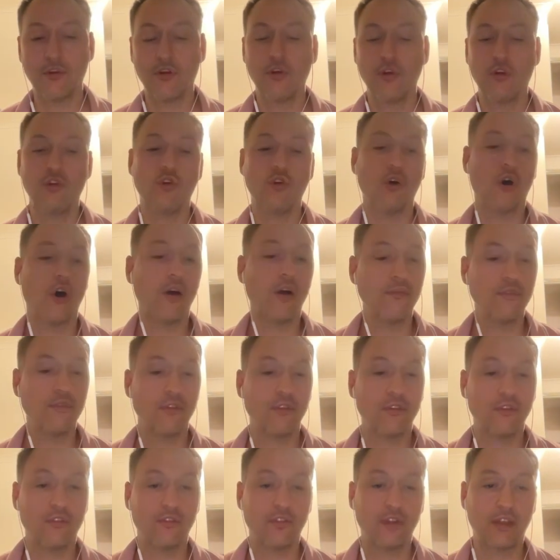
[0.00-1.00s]
You
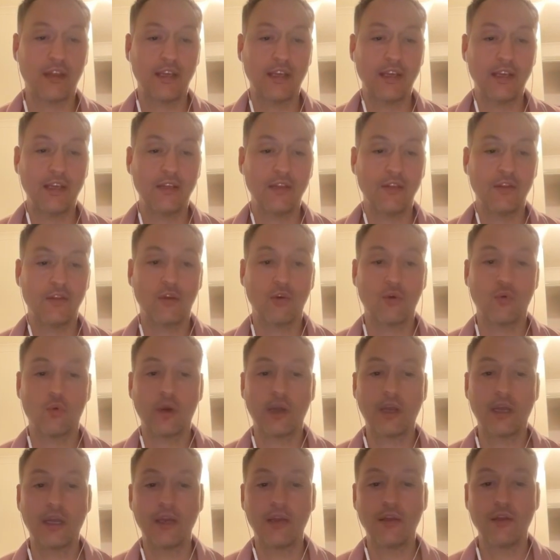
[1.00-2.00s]
often see the
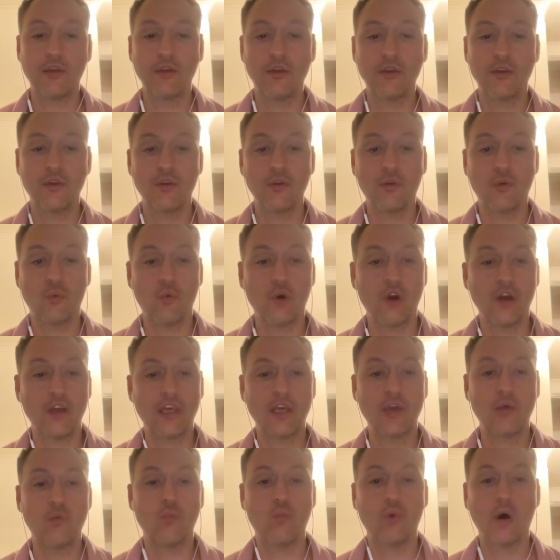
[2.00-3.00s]
queen
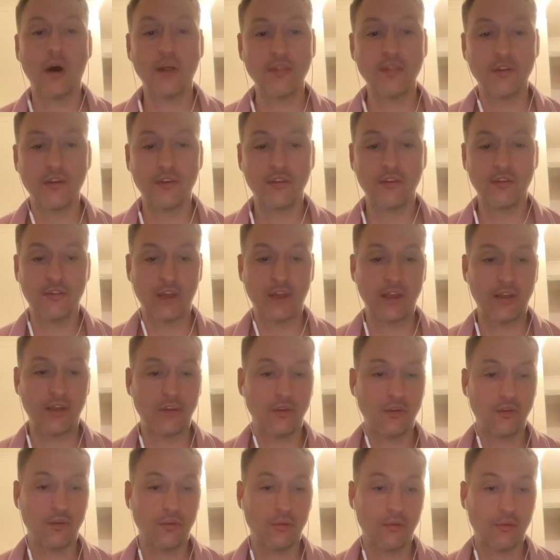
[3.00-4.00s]
working wonders
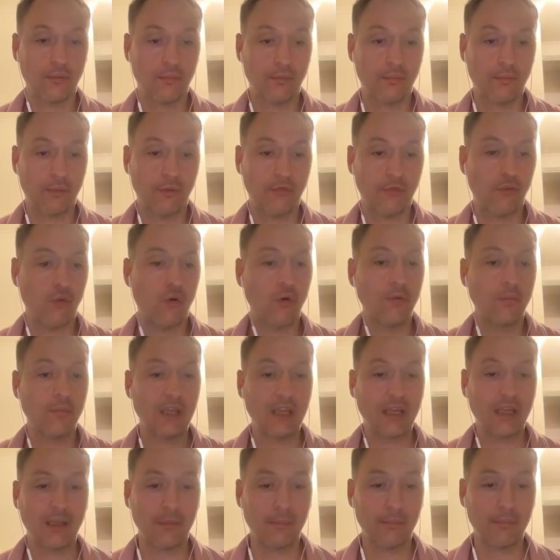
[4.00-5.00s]
and
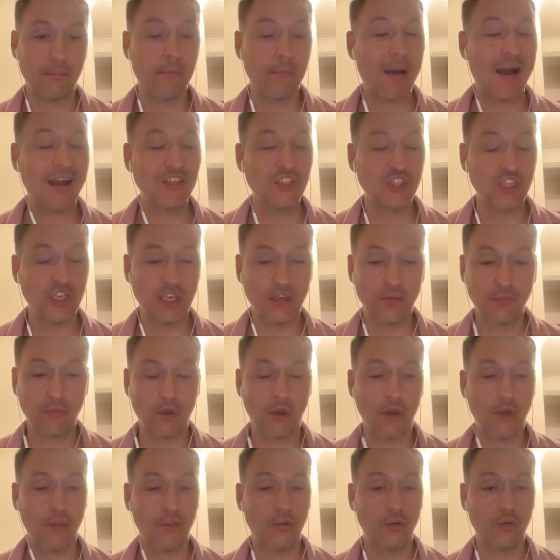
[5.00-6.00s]
performing magic
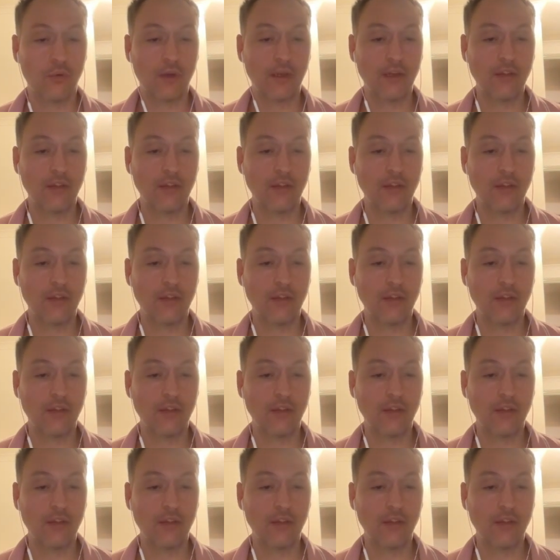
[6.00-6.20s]
on the queen